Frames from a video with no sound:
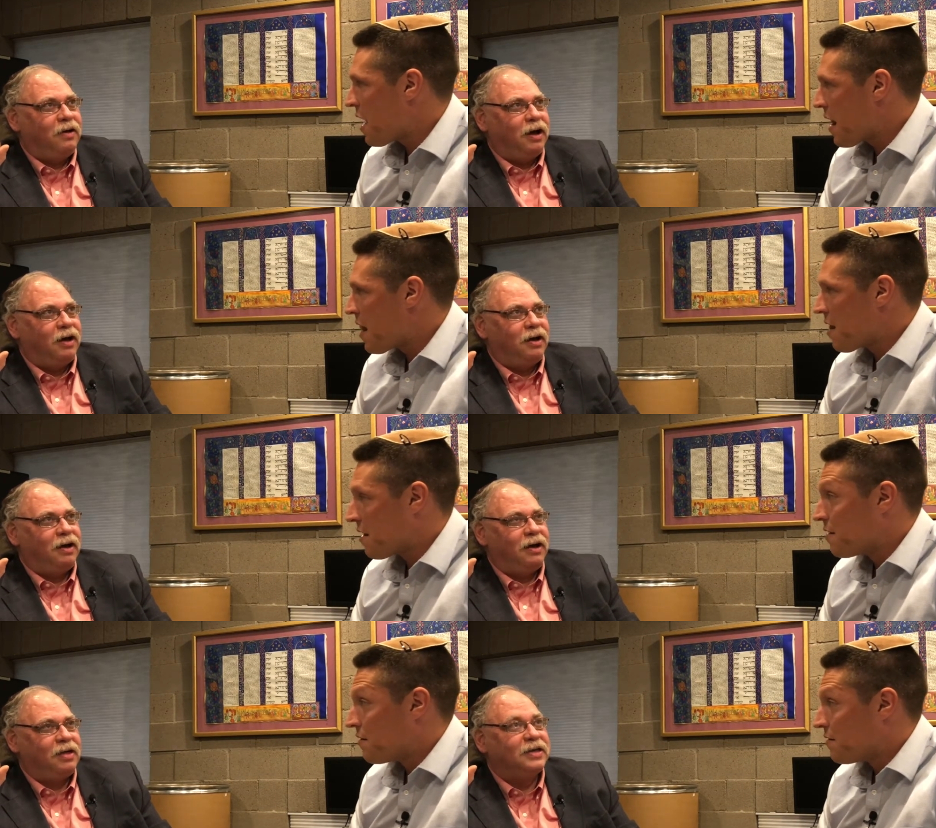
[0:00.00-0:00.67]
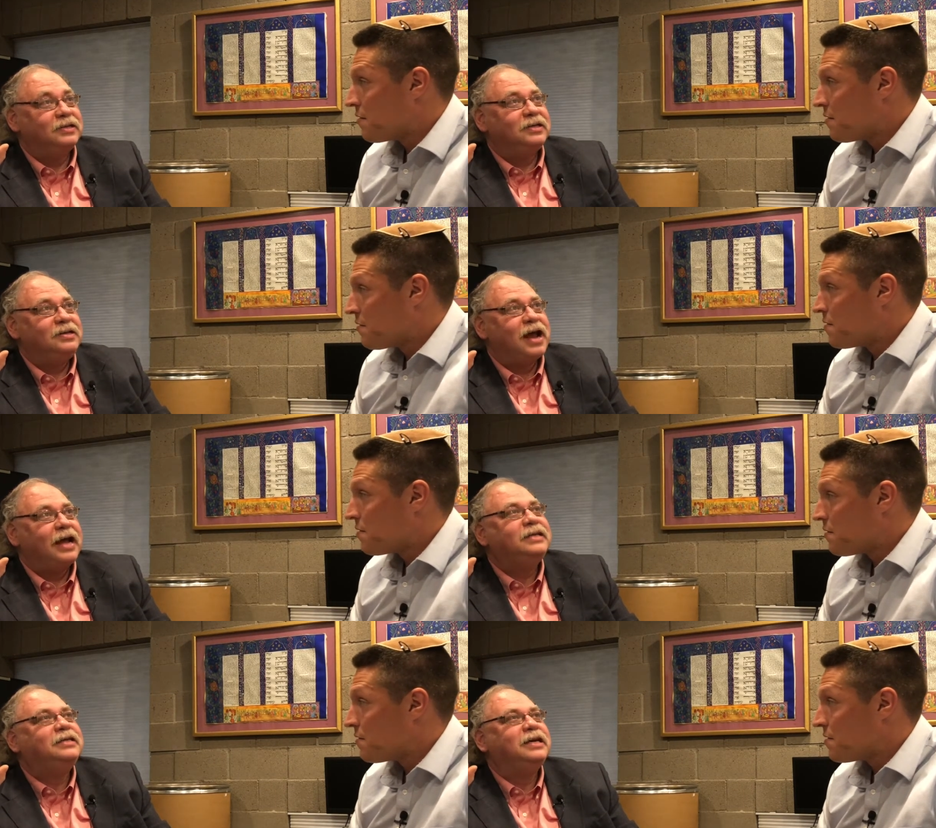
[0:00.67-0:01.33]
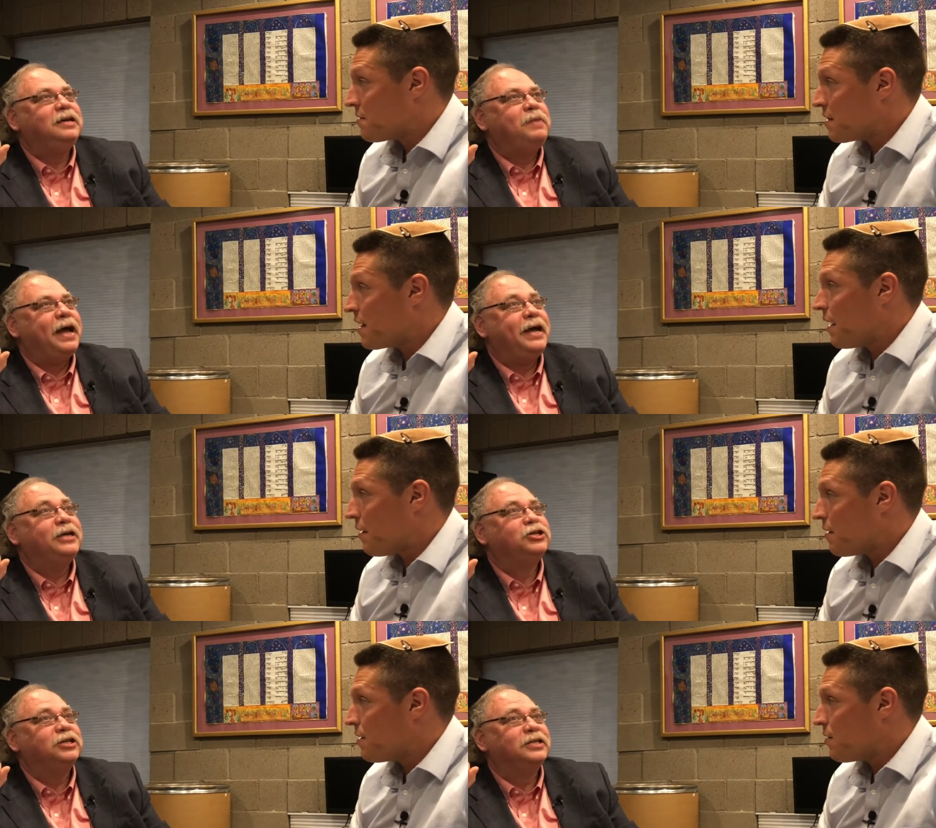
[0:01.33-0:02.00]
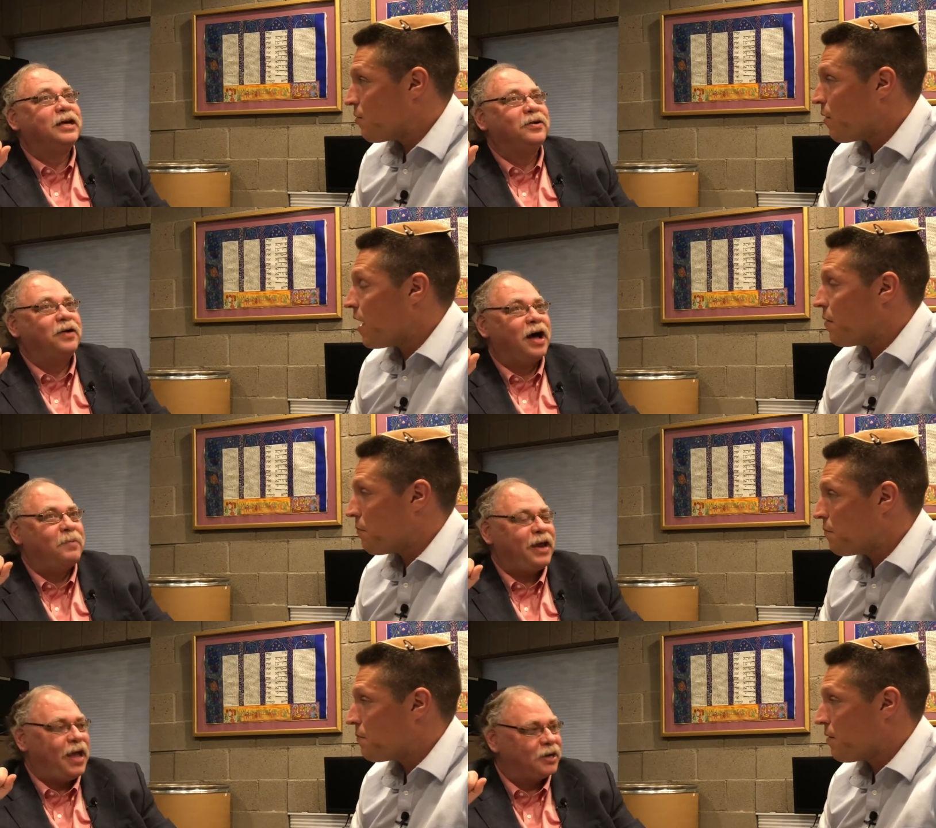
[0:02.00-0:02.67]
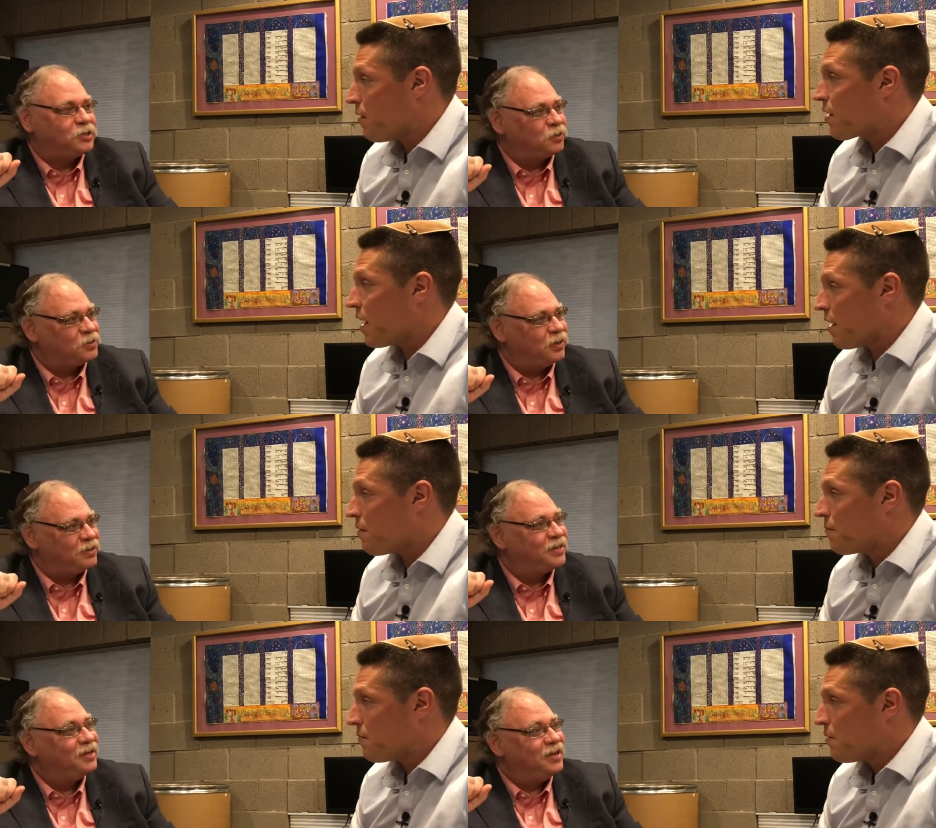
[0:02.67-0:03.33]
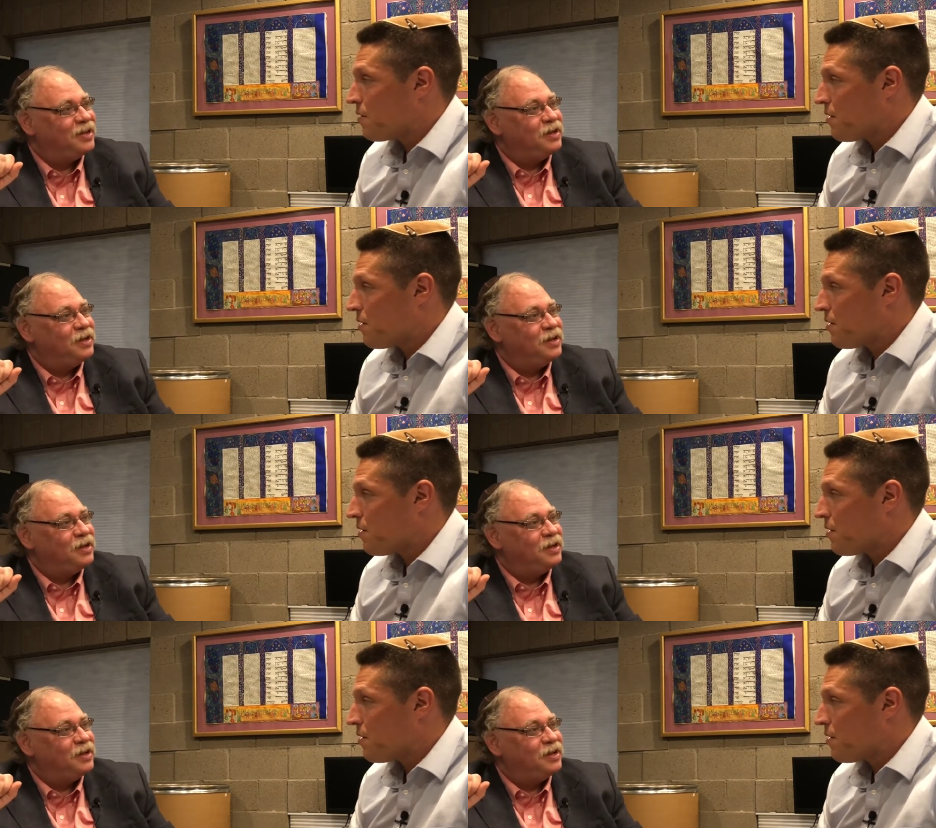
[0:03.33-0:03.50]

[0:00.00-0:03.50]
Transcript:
Speaker 1: Uh, there's 19 pages. Yeah. I don't know how many actual okay. trans.